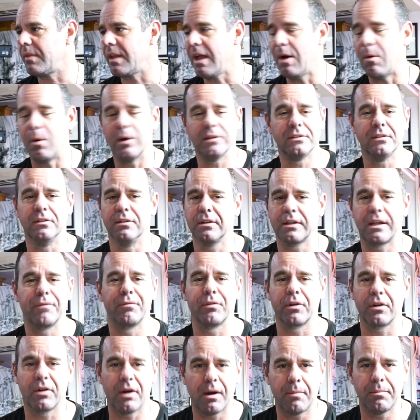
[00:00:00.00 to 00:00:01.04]
I wasn't looking
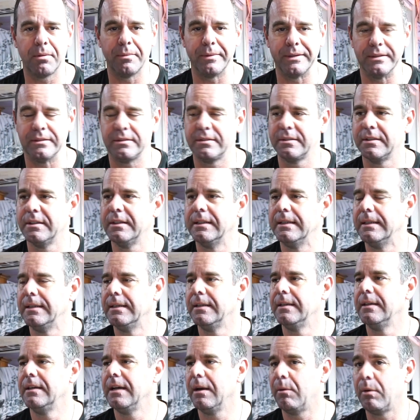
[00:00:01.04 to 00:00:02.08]
for compliments.
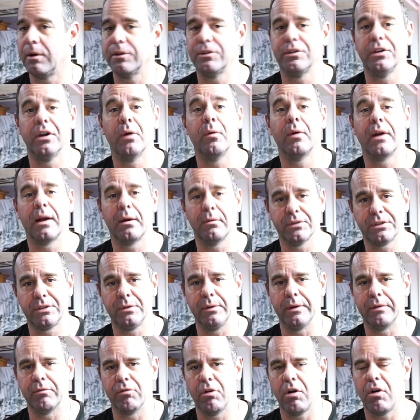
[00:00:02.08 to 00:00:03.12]
I wanted to know what I was
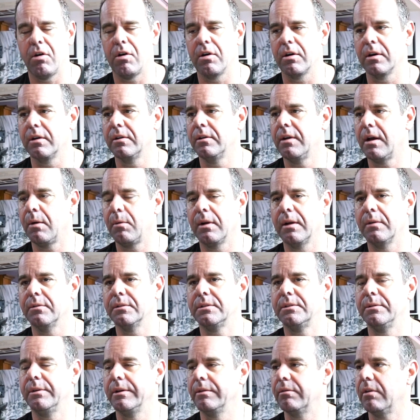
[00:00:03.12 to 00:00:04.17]
doing wrong, not what I was
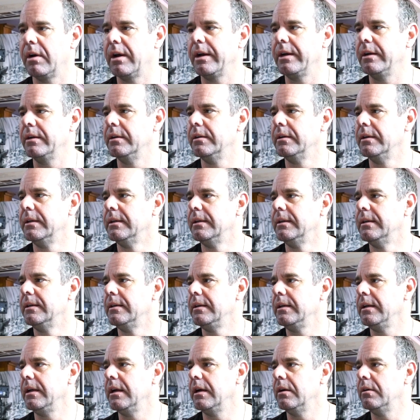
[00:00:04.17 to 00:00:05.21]
doing right.
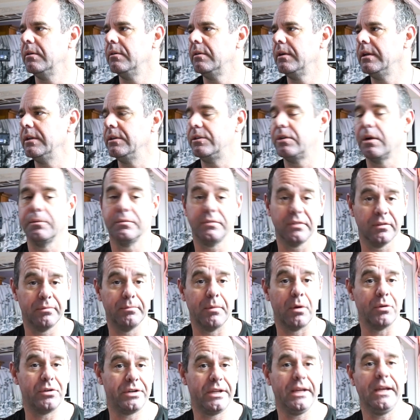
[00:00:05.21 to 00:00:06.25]
in terms of
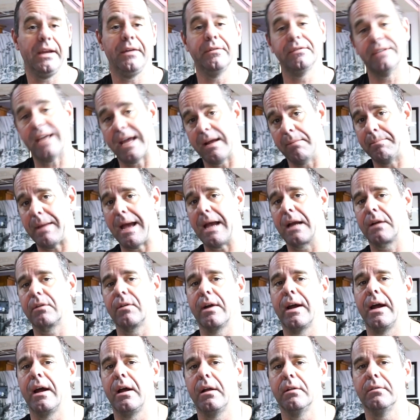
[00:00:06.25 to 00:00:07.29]
motifs and
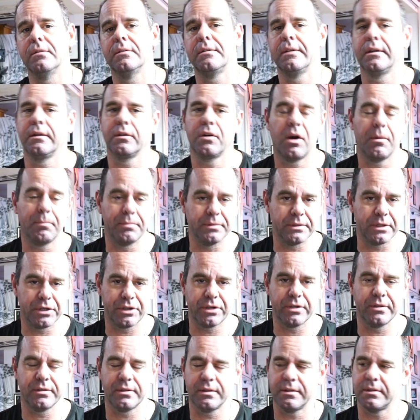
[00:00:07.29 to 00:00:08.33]
backgrounds and
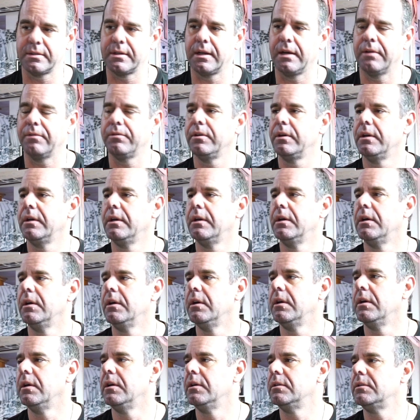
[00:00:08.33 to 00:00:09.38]
compositions and stuff.
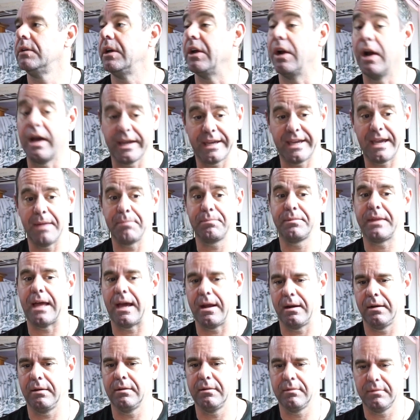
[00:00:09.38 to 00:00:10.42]
So, I kept
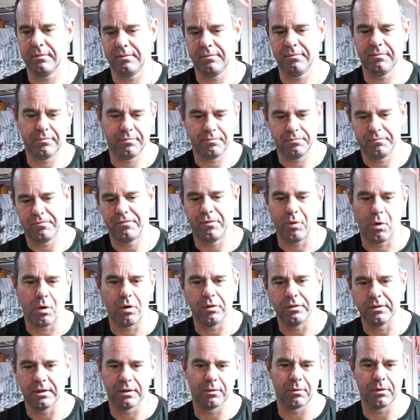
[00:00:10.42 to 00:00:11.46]
that
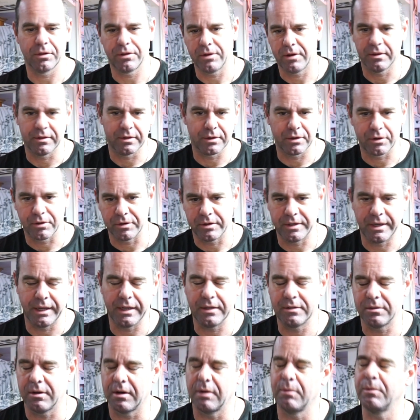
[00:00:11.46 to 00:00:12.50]
folder with all the
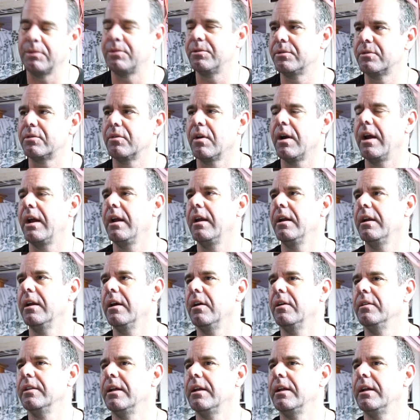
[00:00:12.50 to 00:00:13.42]
critiques on, which was great, and